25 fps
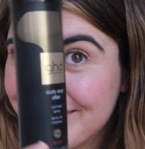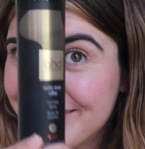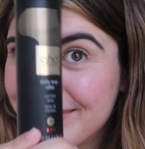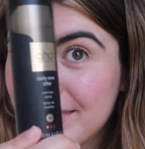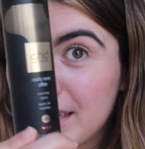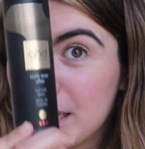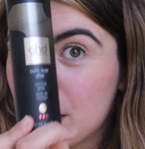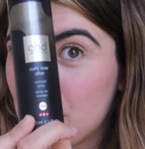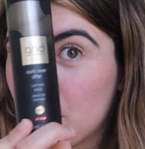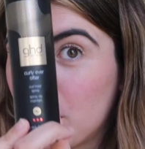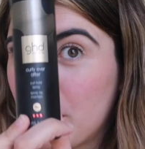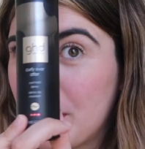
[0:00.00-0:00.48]

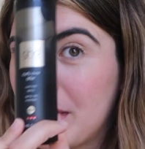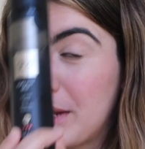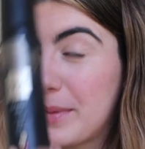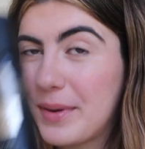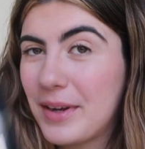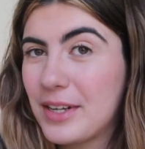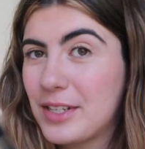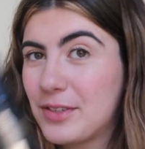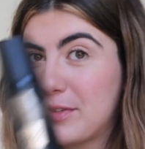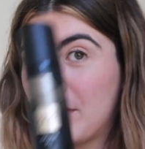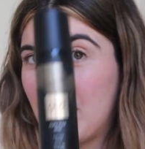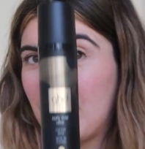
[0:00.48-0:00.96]
this will be your
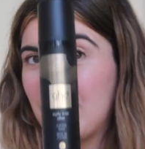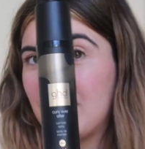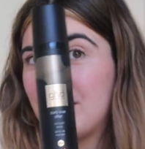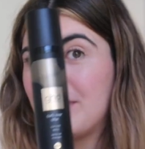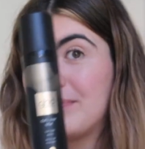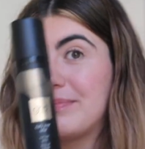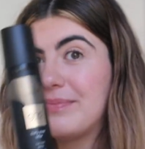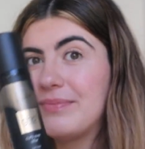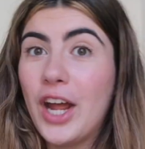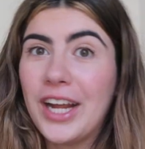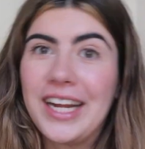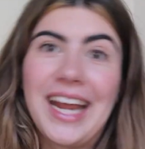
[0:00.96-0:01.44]
best friend.
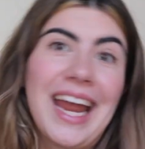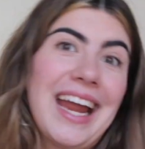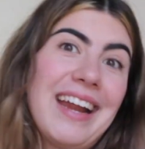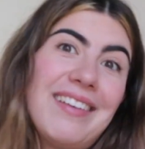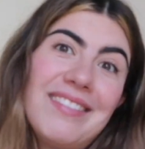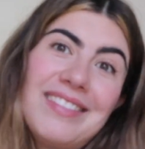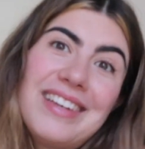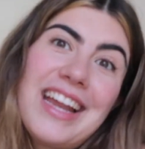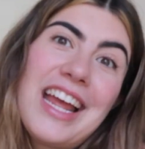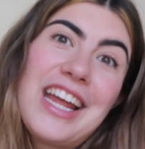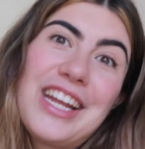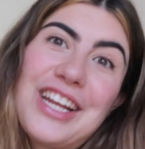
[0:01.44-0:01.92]
Okay,
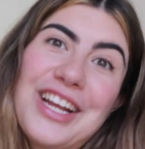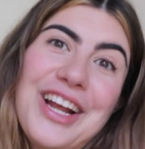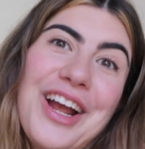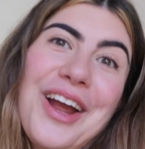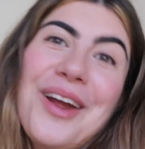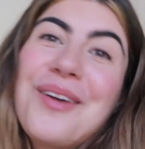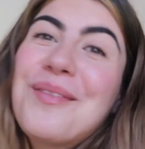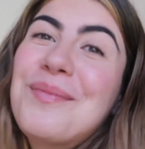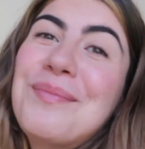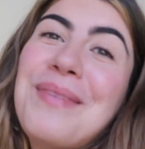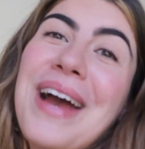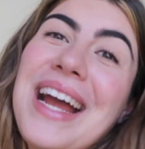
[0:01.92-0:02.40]
now you can go.
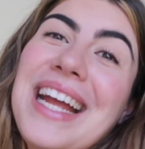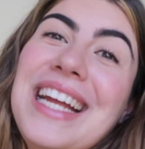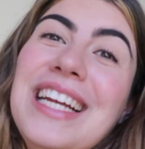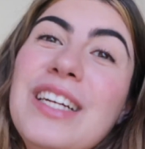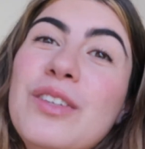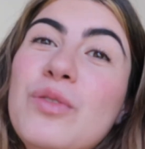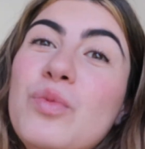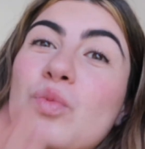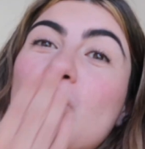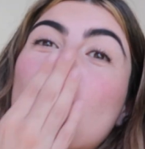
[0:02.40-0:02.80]
Bye.